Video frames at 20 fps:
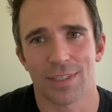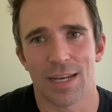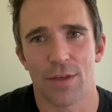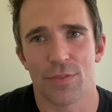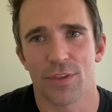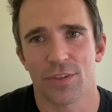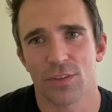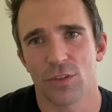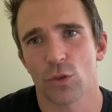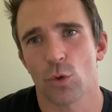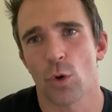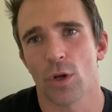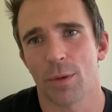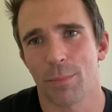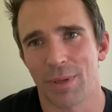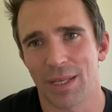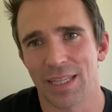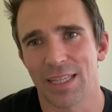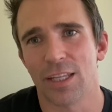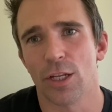Now this is going to
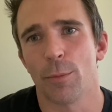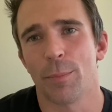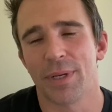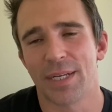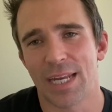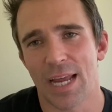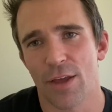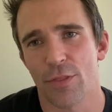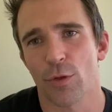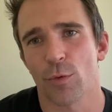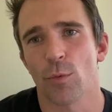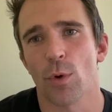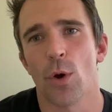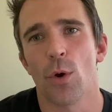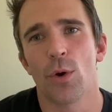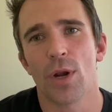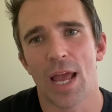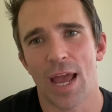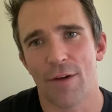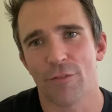be a little bit down the
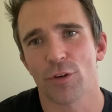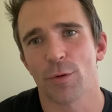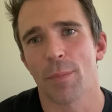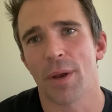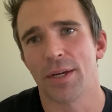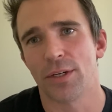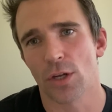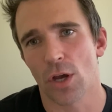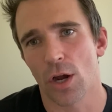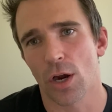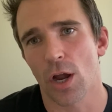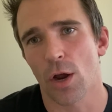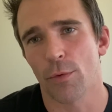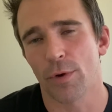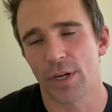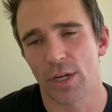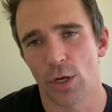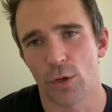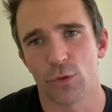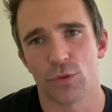road after my dog
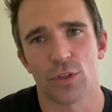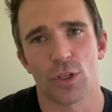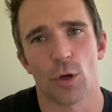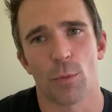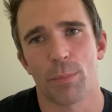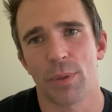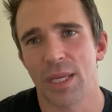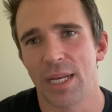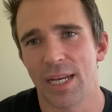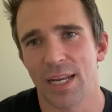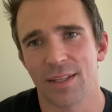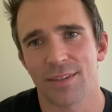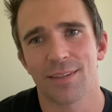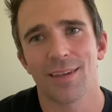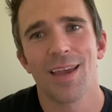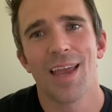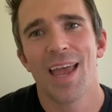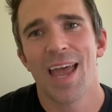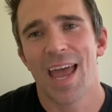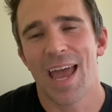already knows the obedience,
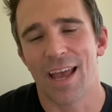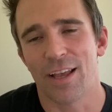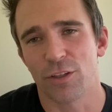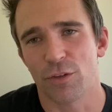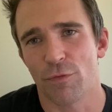has